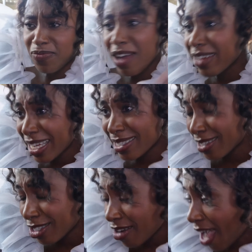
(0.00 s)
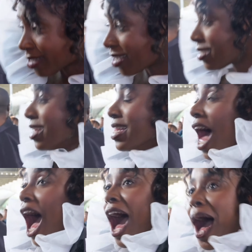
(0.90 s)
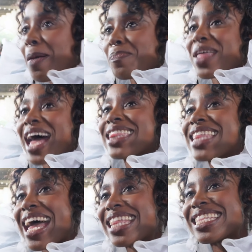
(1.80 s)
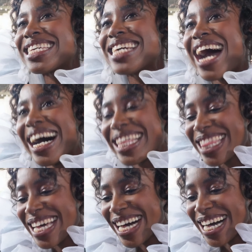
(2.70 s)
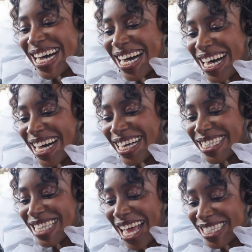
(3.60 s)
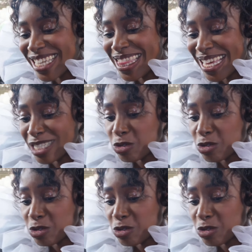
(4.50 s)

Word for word: very easily distracted, um, and then the the other uh, challenge, I think, is